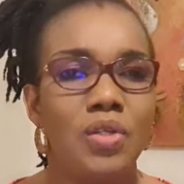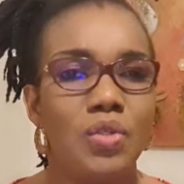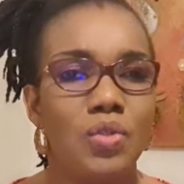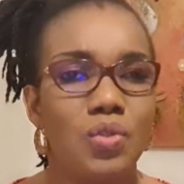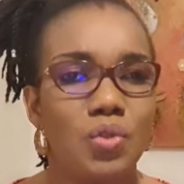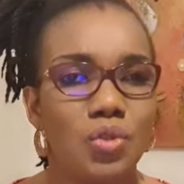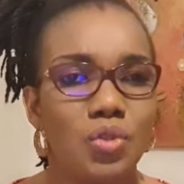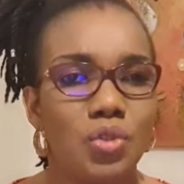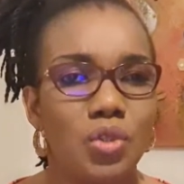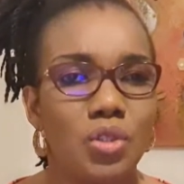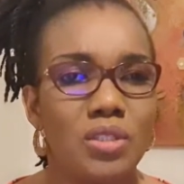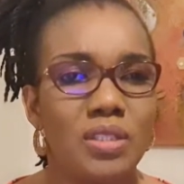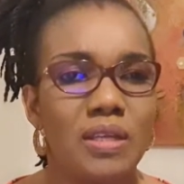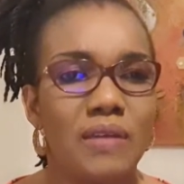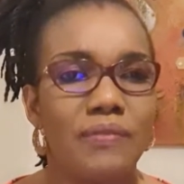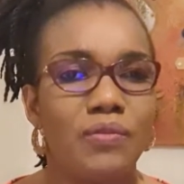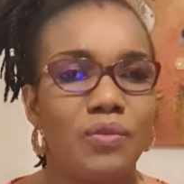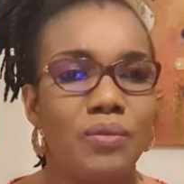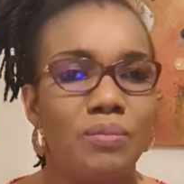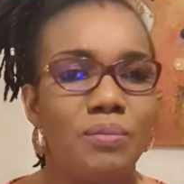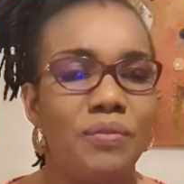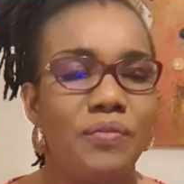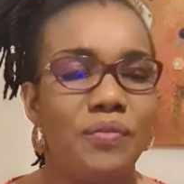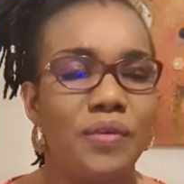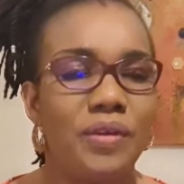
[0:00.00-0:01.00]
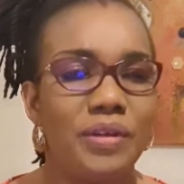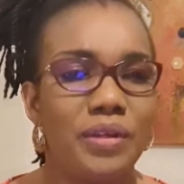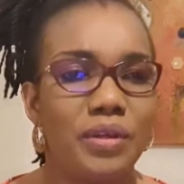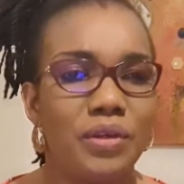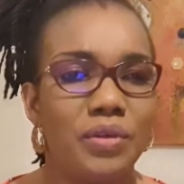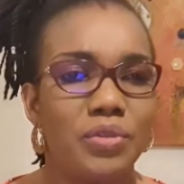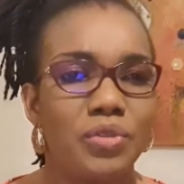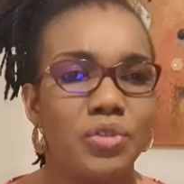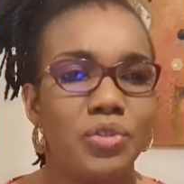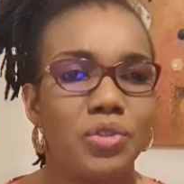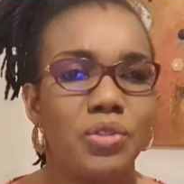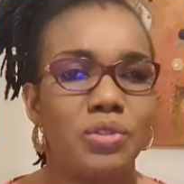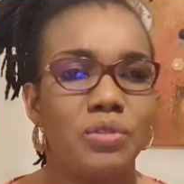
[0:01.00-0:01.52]
So you just have to be very
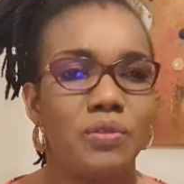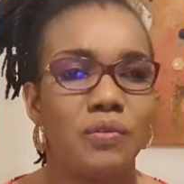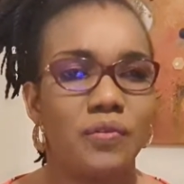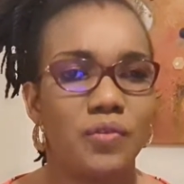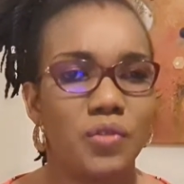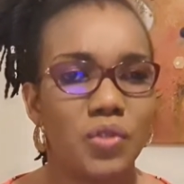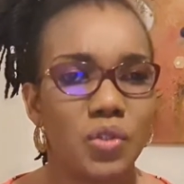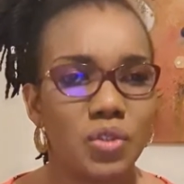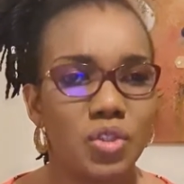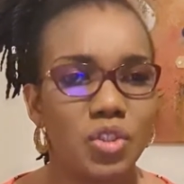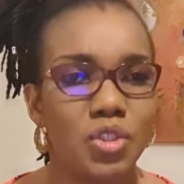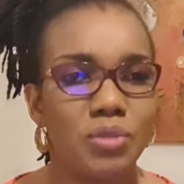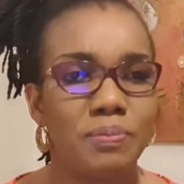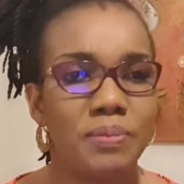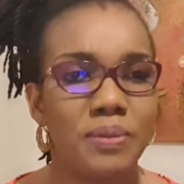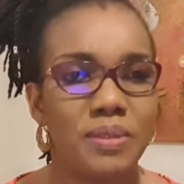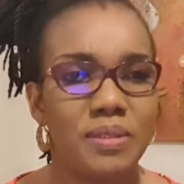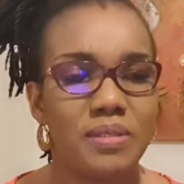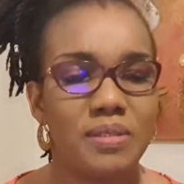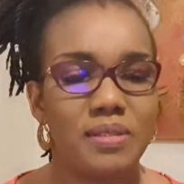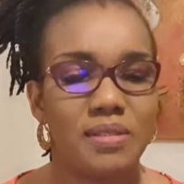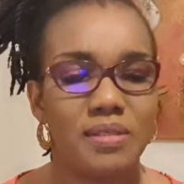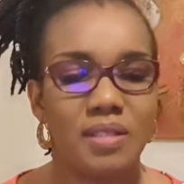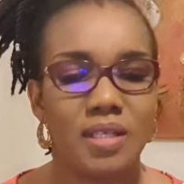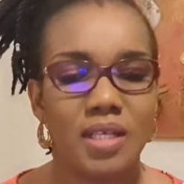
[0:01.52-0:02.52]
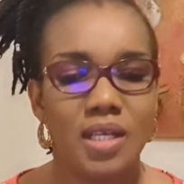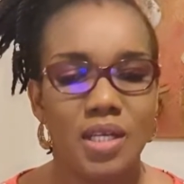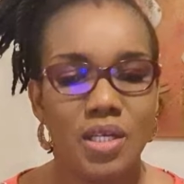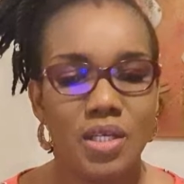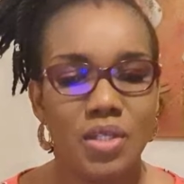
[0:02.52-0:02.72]
cautious of such person.